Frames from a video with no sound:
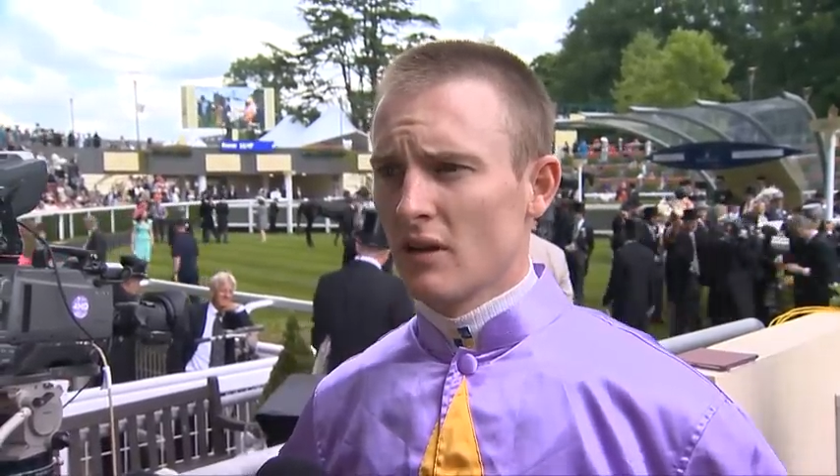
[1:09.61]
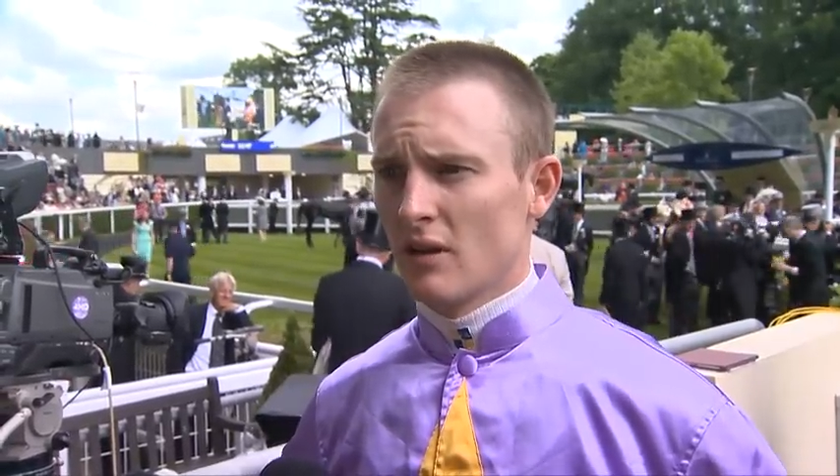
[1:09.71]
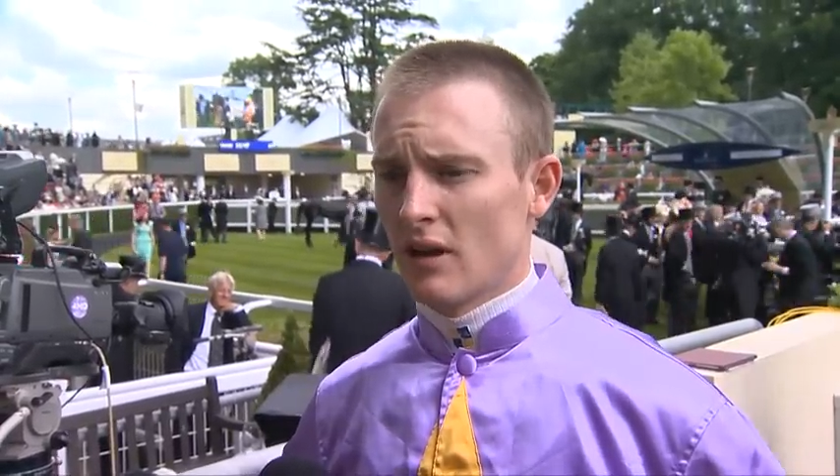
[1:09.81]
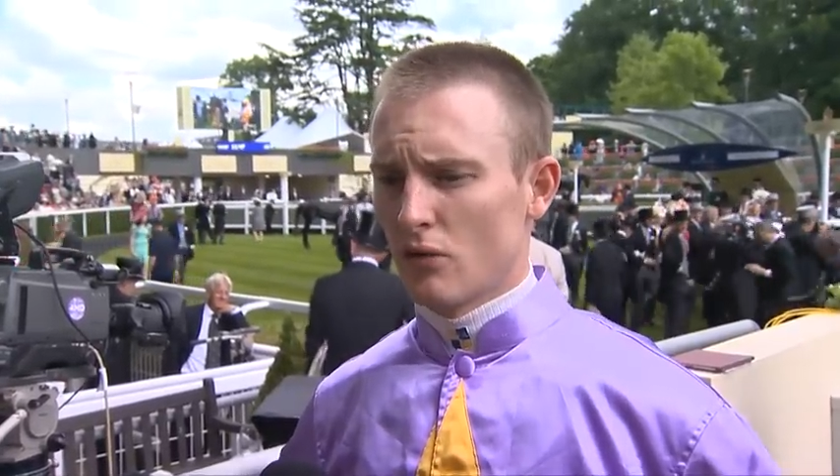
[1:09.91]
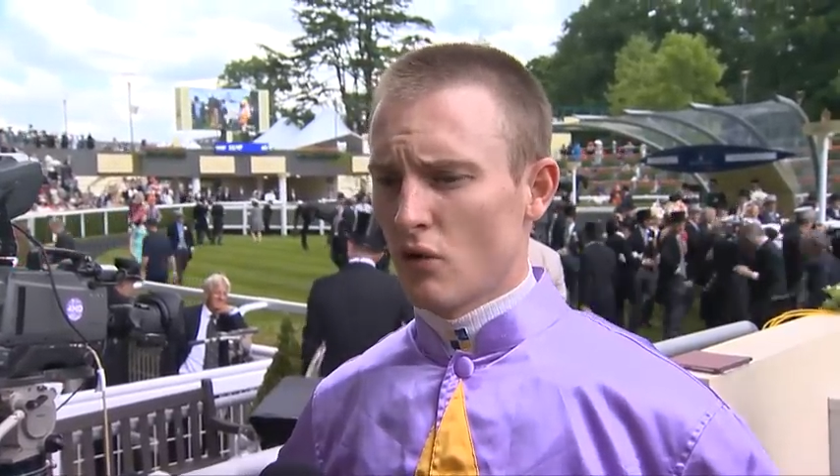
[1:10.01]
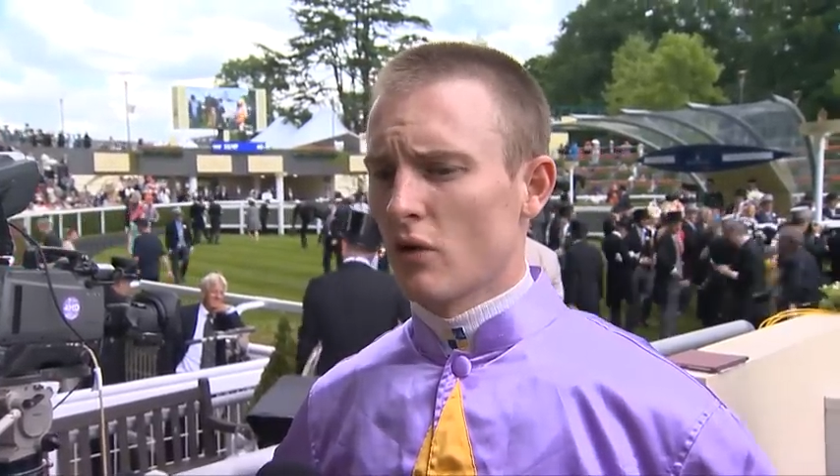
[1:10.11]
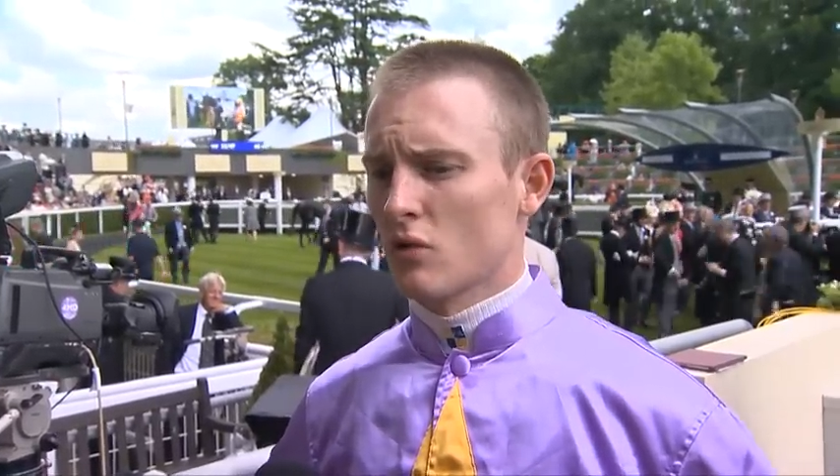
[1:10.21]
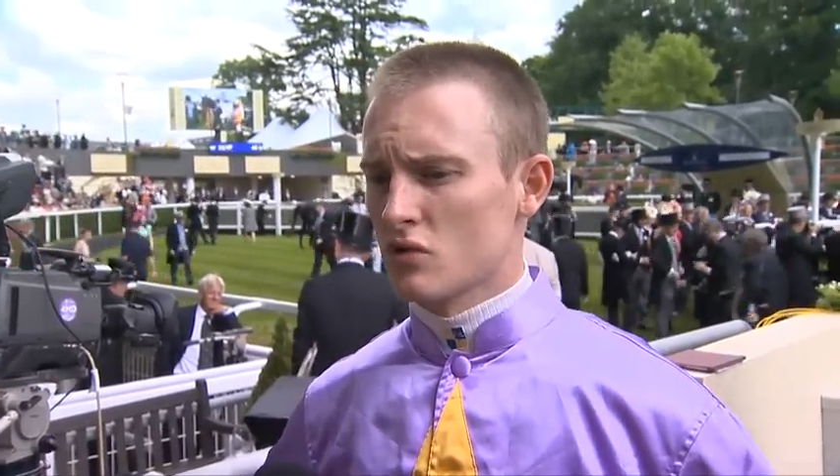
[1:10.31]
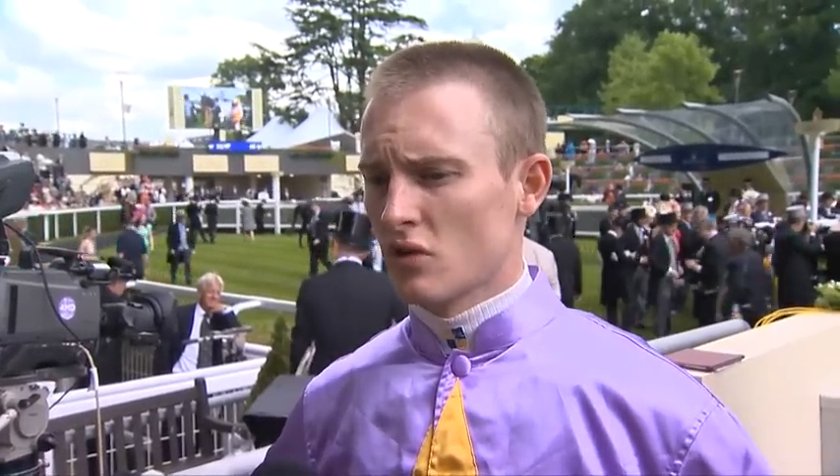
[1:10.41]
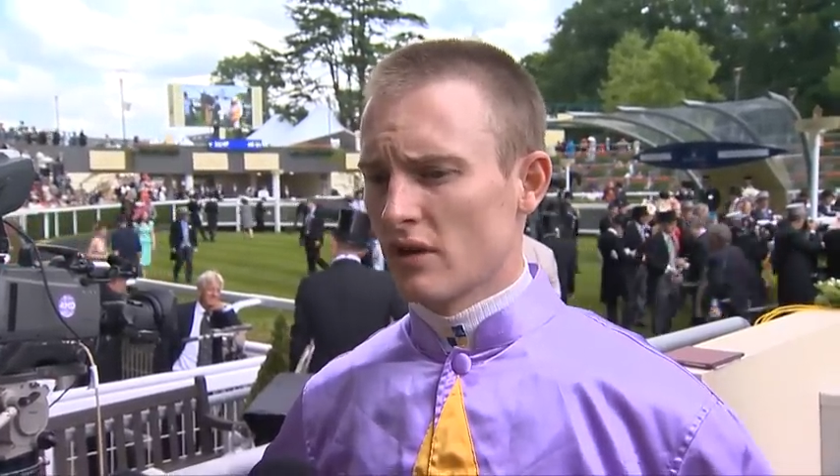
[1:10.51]
you know the right
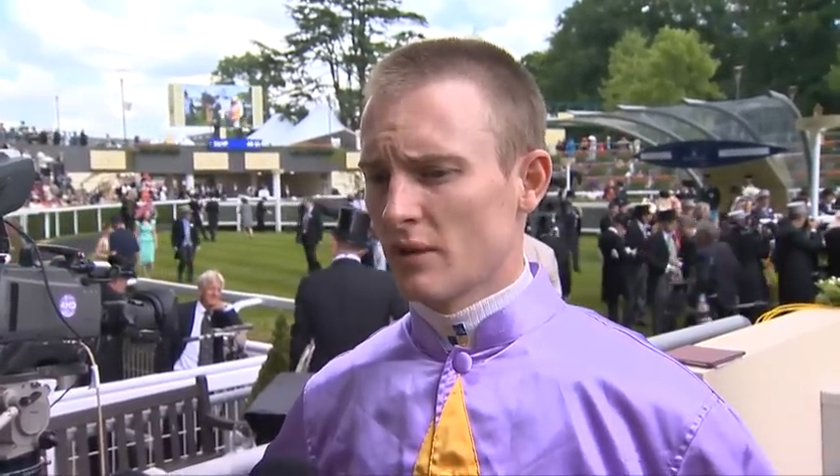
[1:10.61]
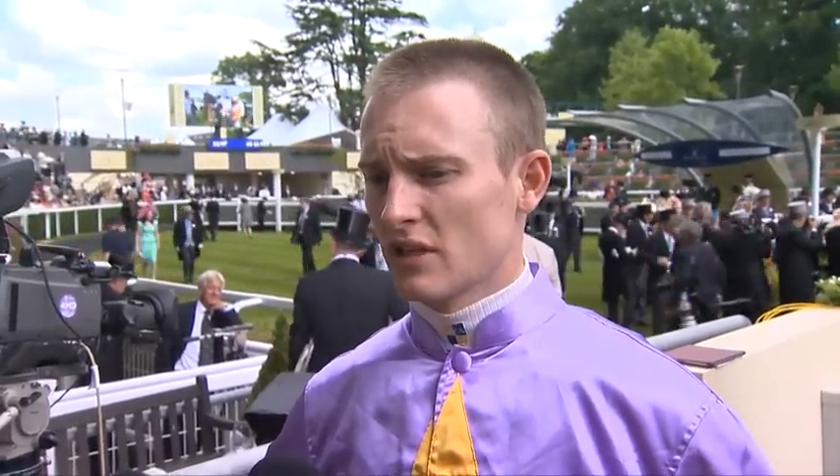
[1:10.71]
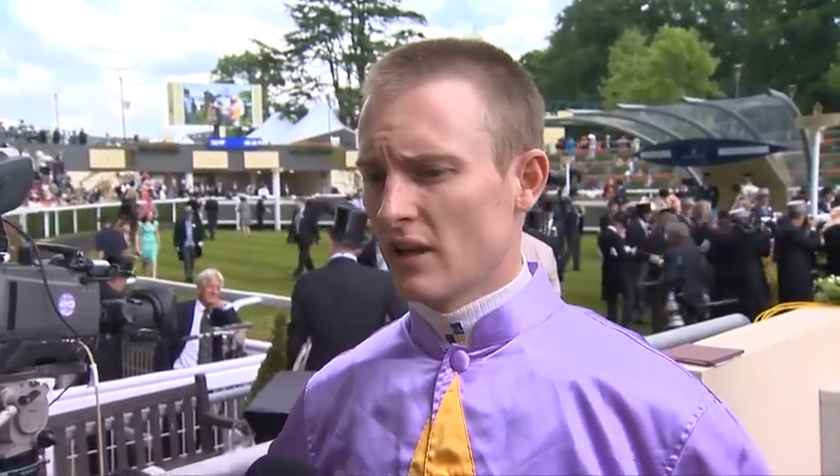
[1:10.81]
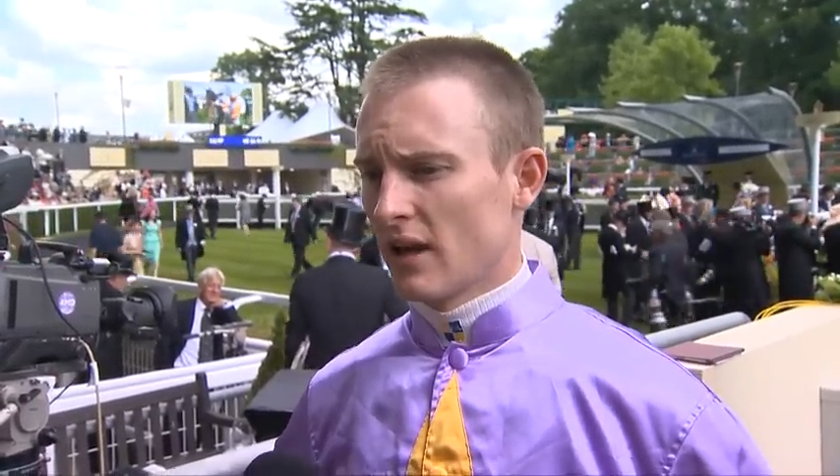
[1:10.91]
horse turned up today,